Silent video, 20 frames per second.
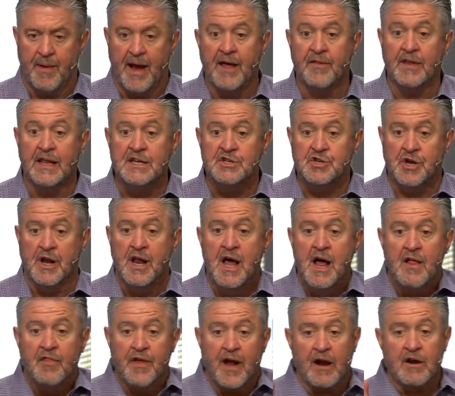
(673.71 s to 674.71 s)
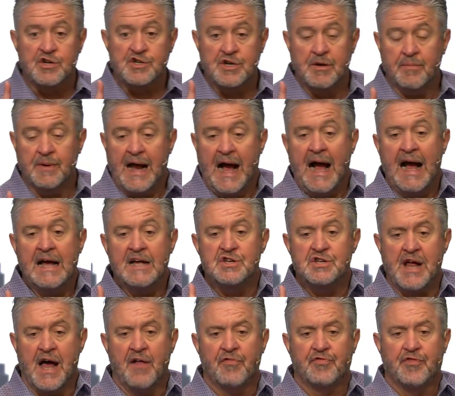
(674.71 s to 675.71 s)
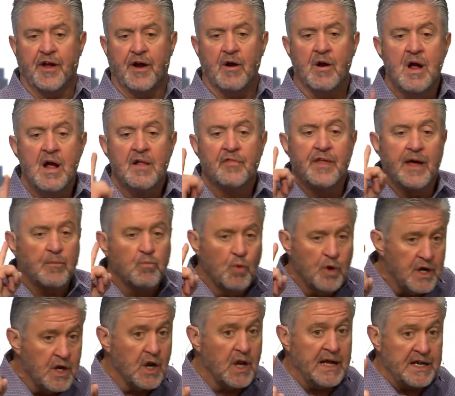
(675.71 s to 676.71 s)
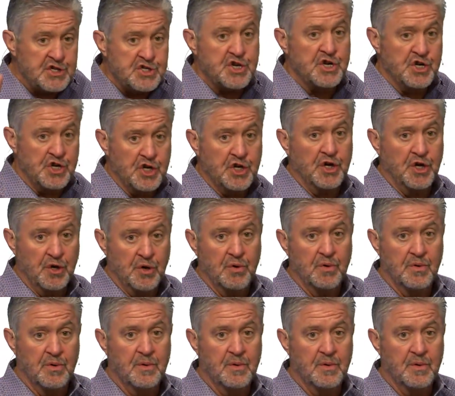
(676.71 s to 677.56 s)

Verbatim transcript: And listen, there are some guys out there that would listen to you